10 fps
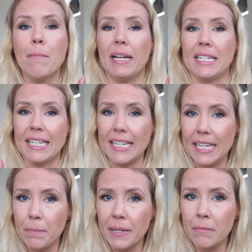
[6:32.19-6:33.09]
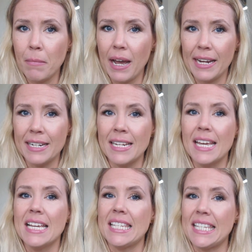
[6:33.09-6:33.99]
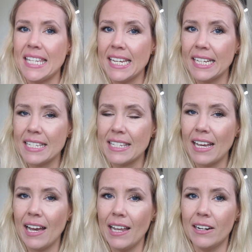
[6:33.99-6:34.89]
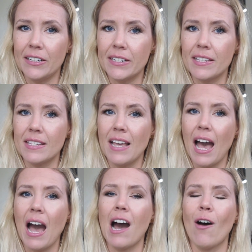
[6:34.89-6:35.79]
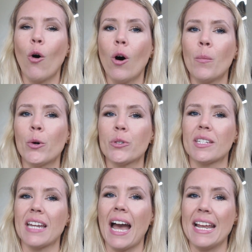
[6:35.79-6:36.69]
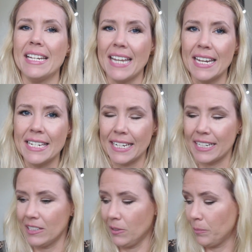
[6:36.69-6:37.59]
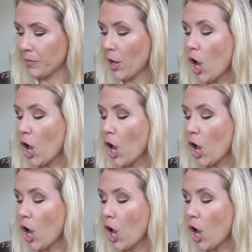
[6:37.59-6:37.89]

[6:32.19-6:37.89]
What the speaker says: but keep in mind 6 colors are almost identical.